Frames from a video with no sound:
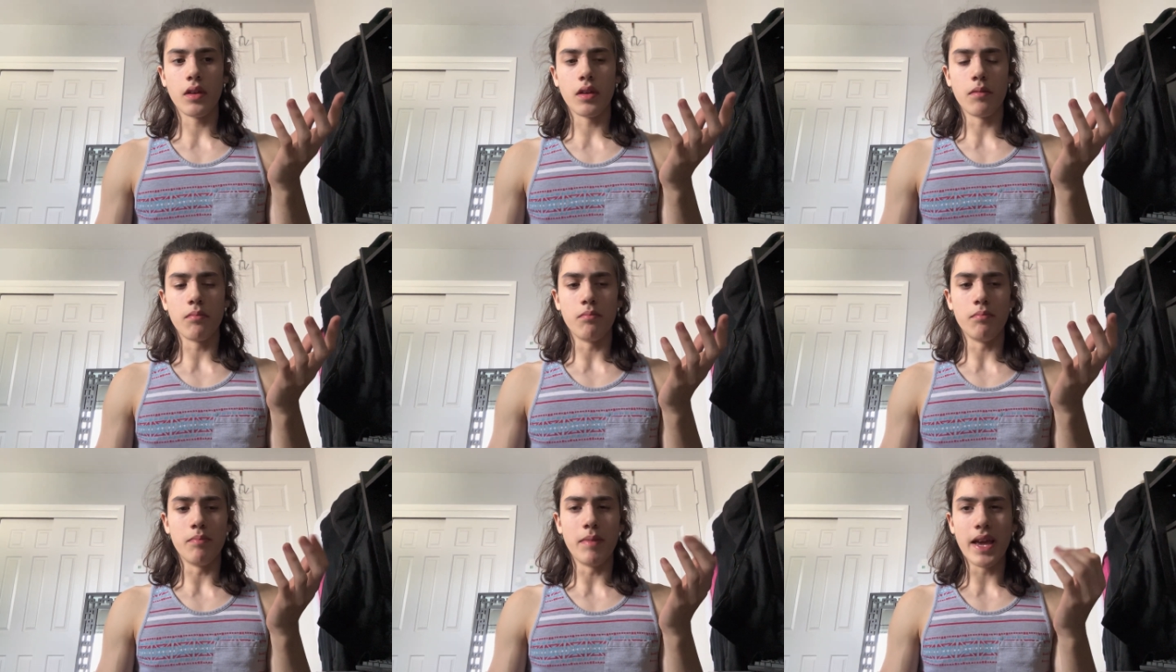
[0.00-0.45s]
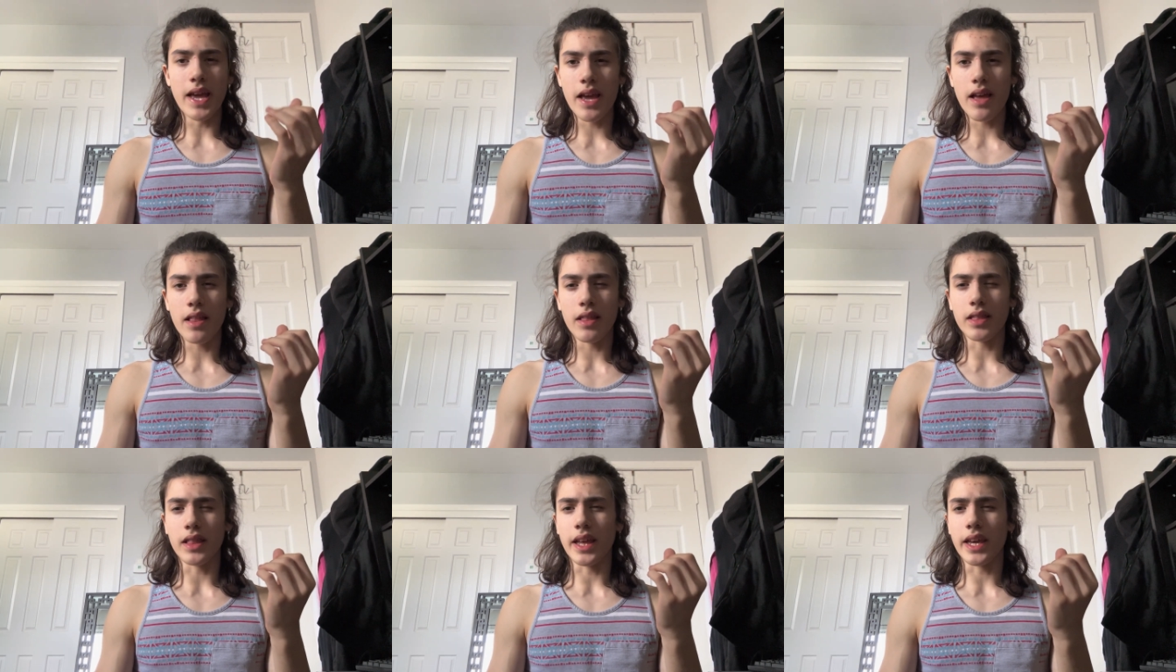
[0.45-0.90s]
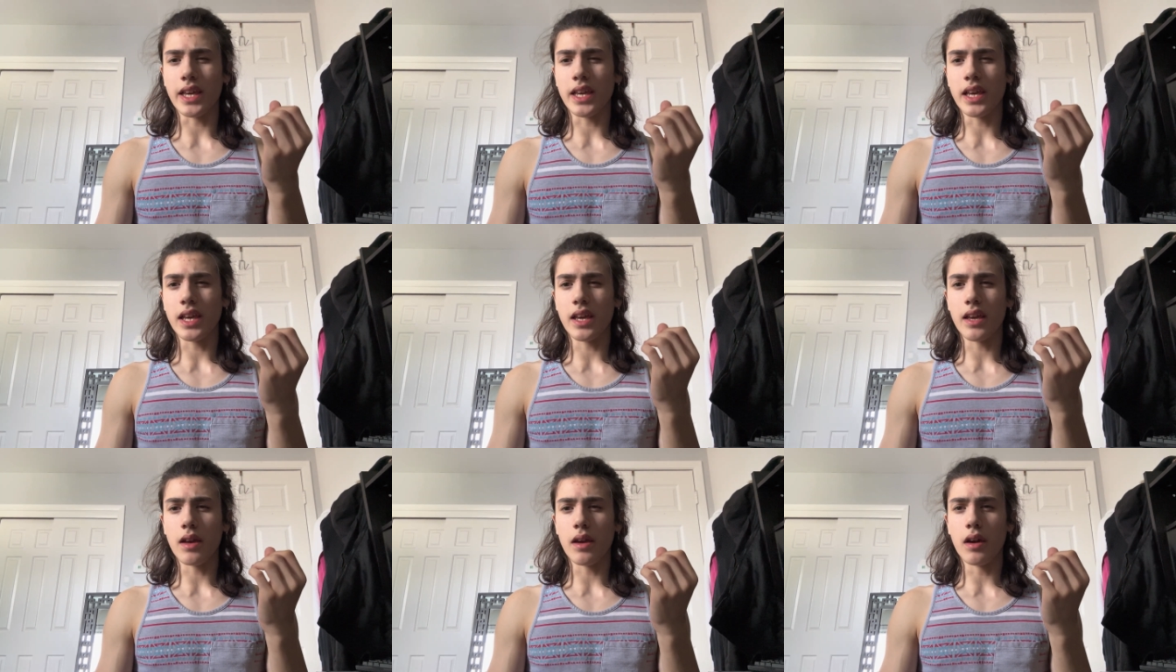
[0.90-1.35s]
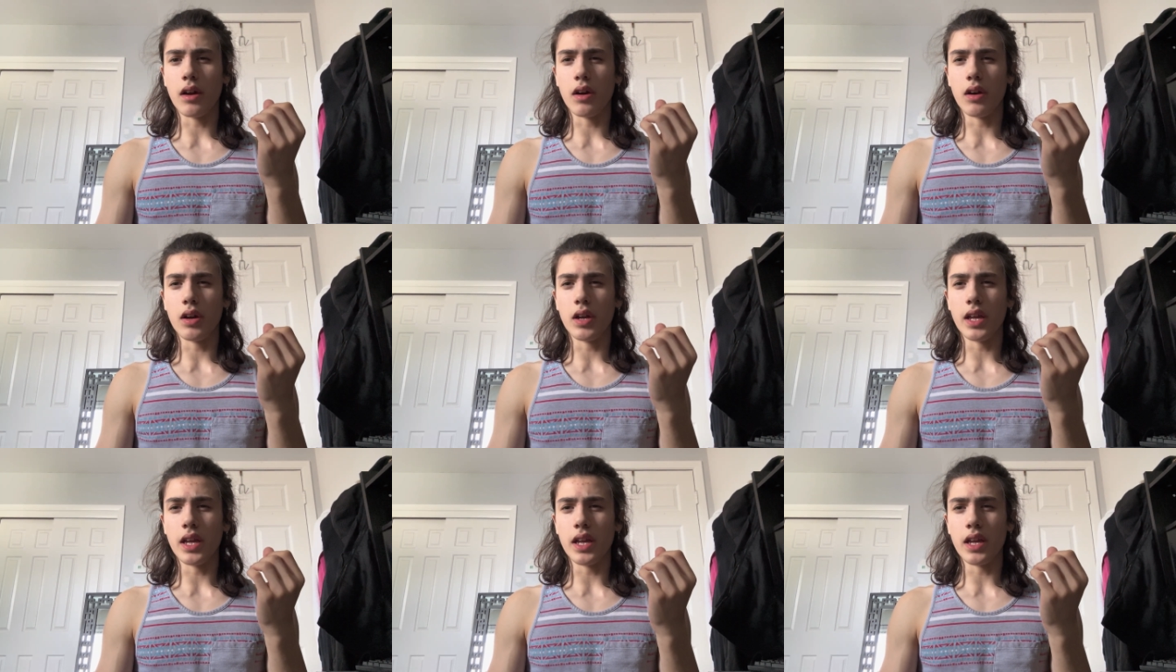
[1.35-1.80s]
May, like
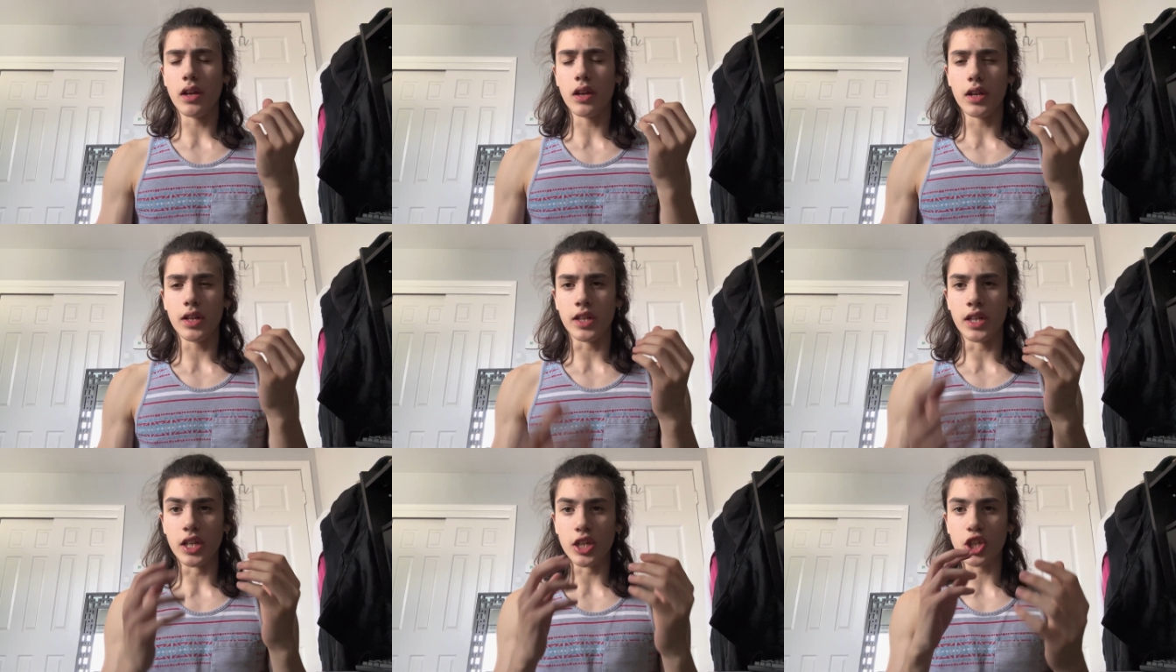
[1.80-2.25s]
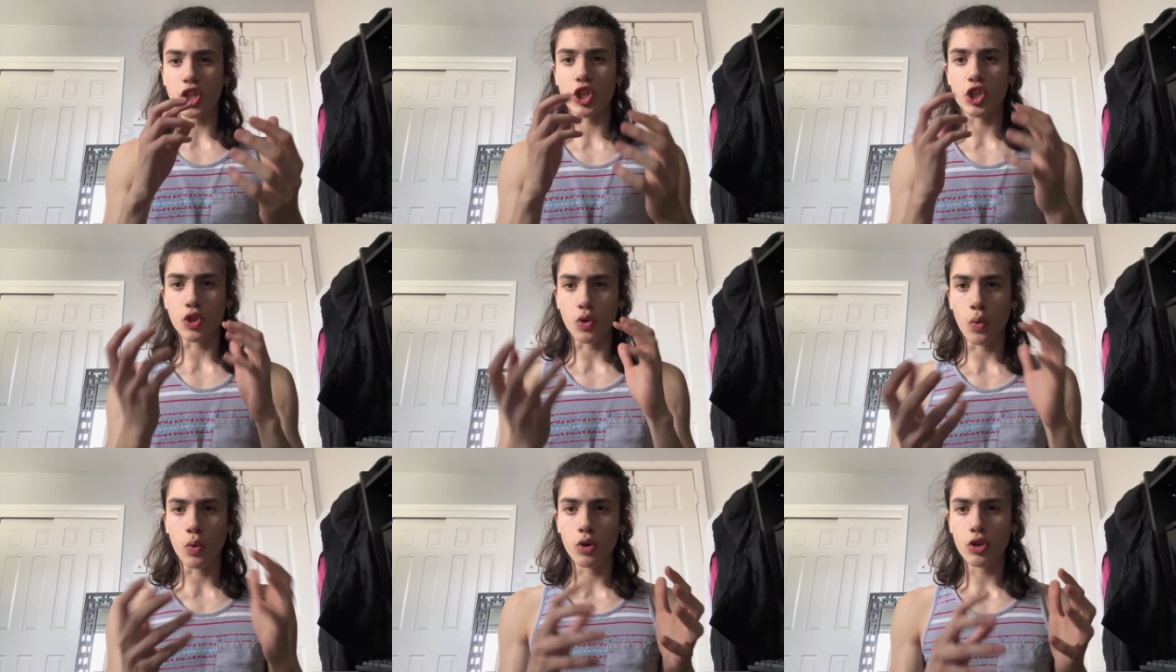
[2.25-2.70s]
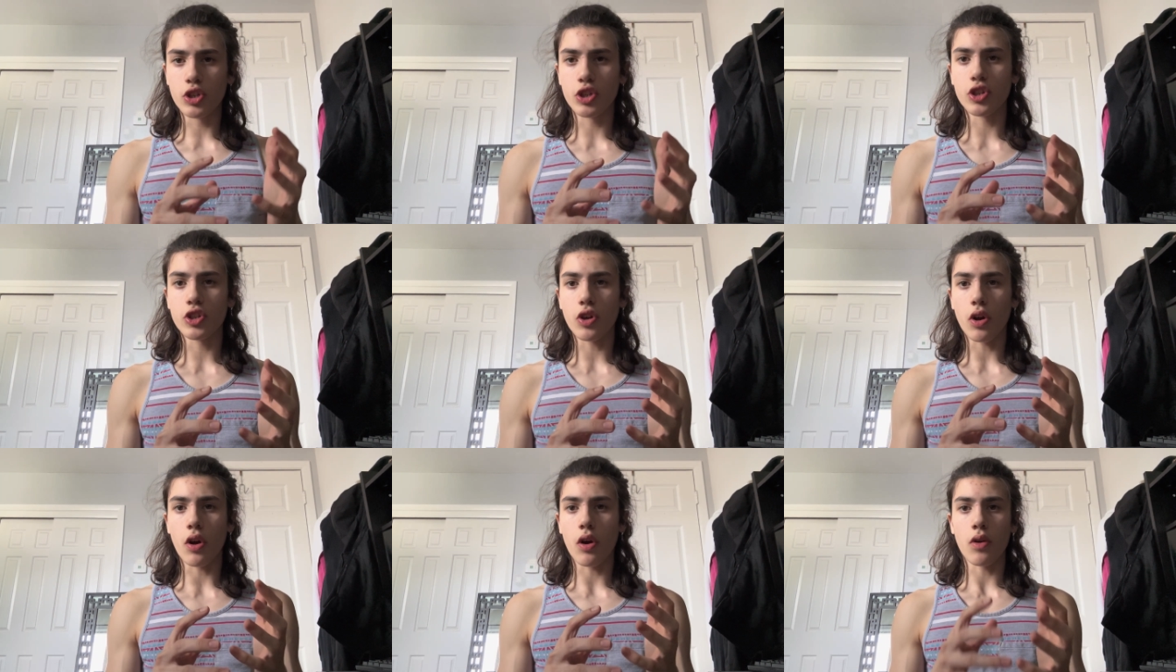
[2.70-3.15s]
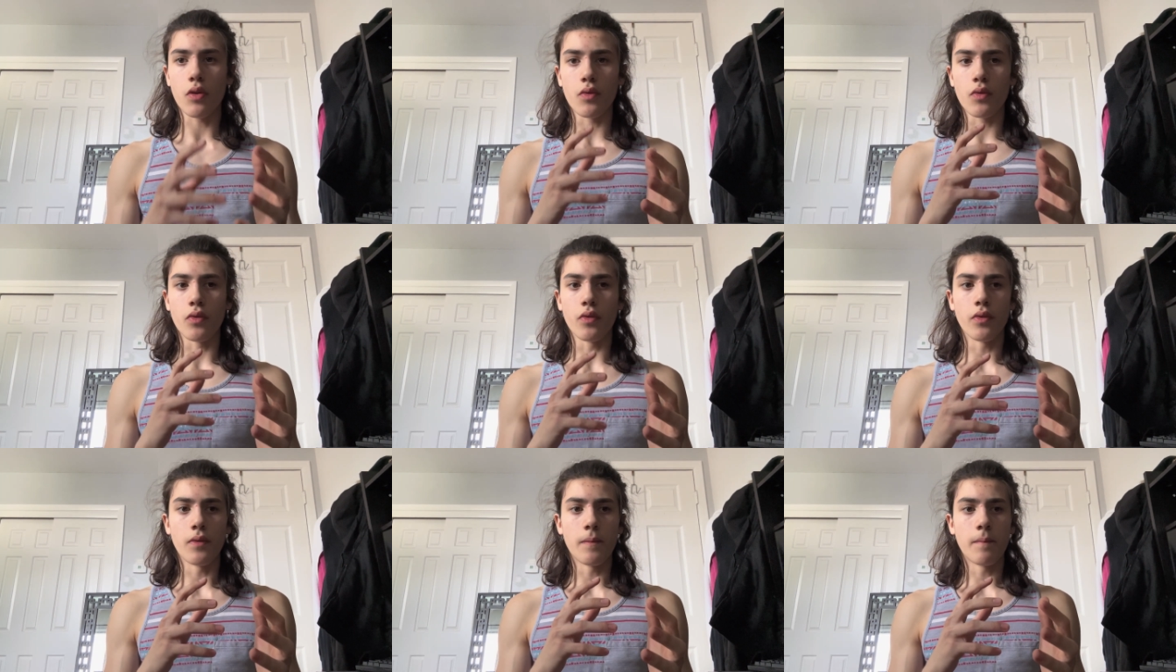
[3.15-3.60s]
it distorts
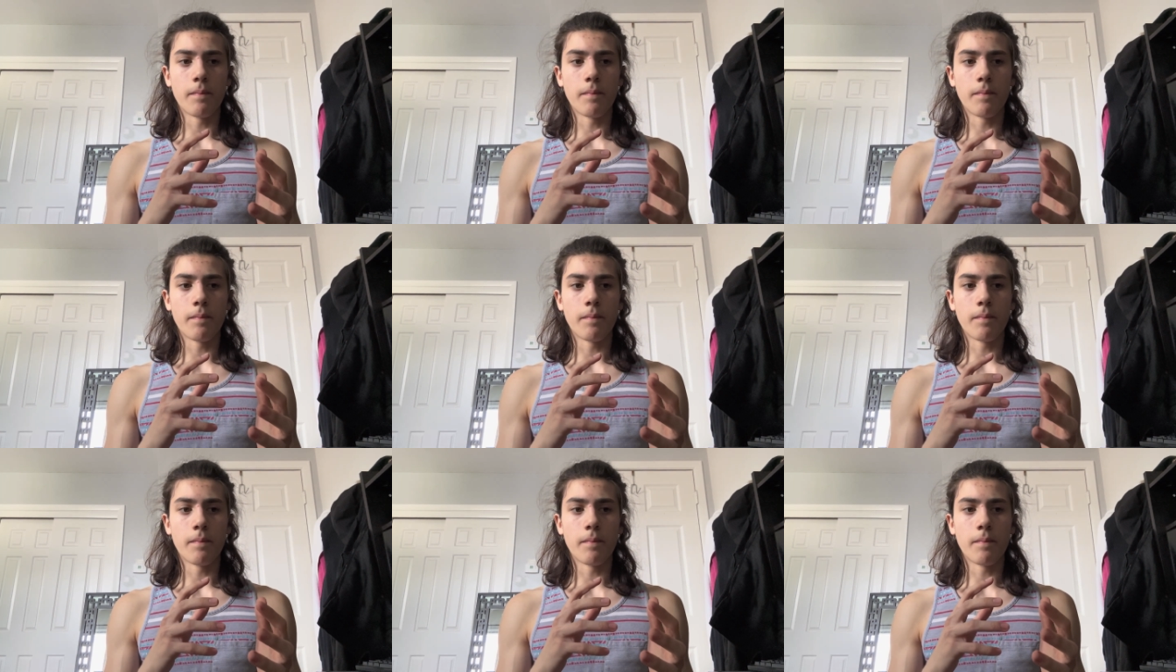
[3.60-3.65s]
our